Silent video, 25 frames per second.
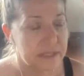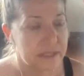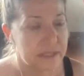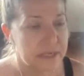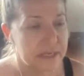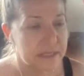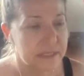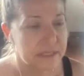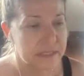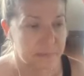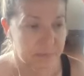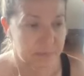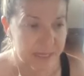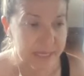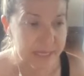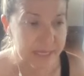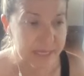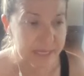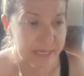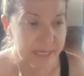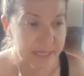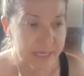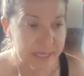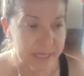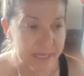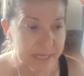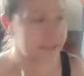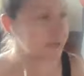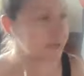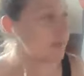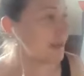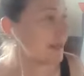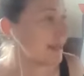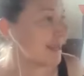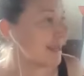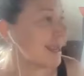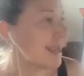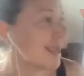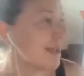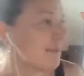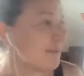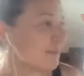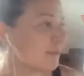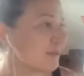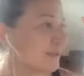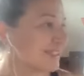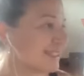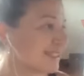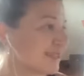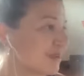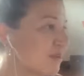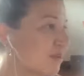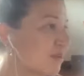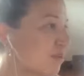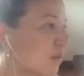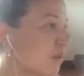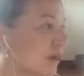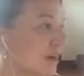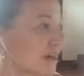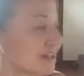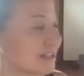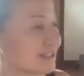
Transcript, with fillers: explained this to me and put some